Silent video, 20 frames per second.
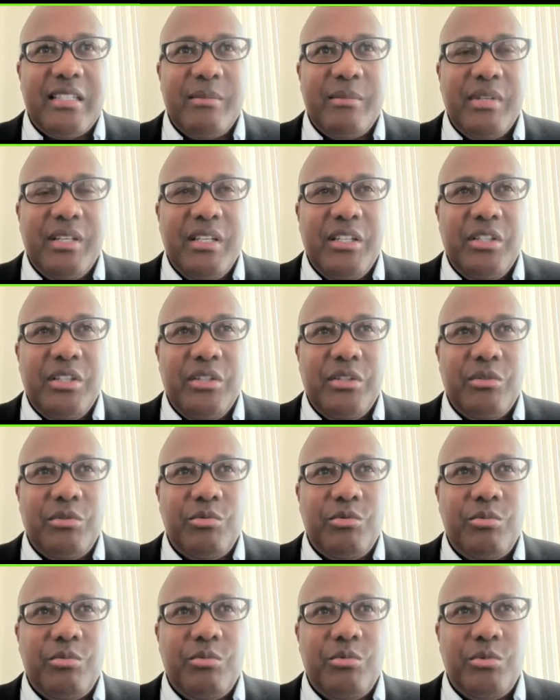to be
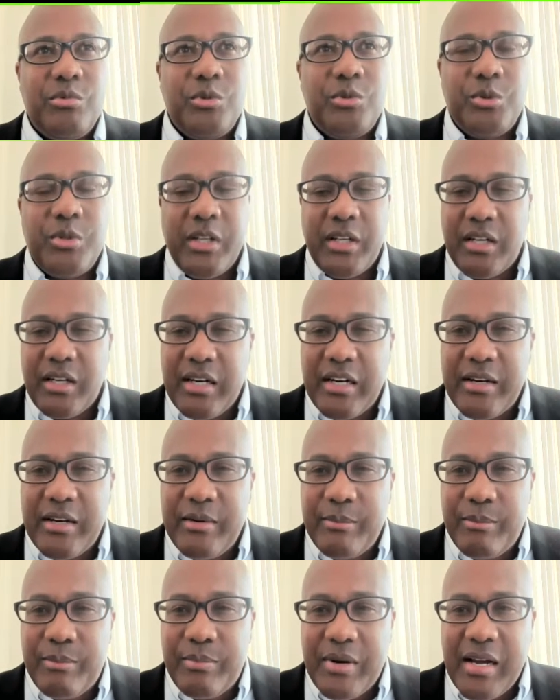
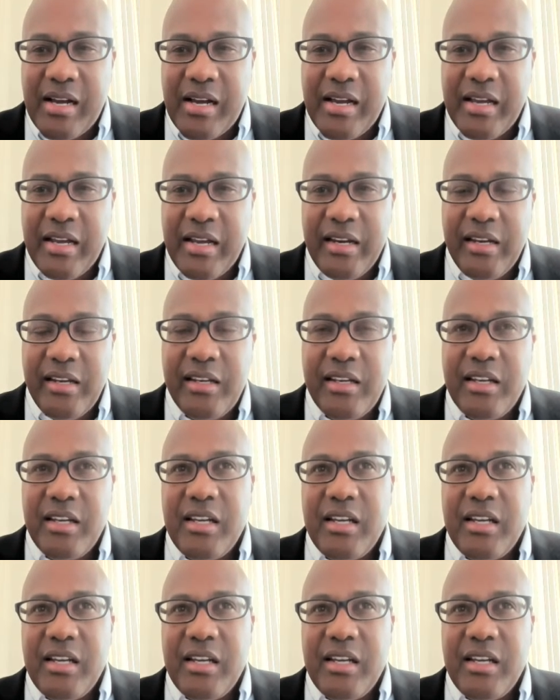triggered by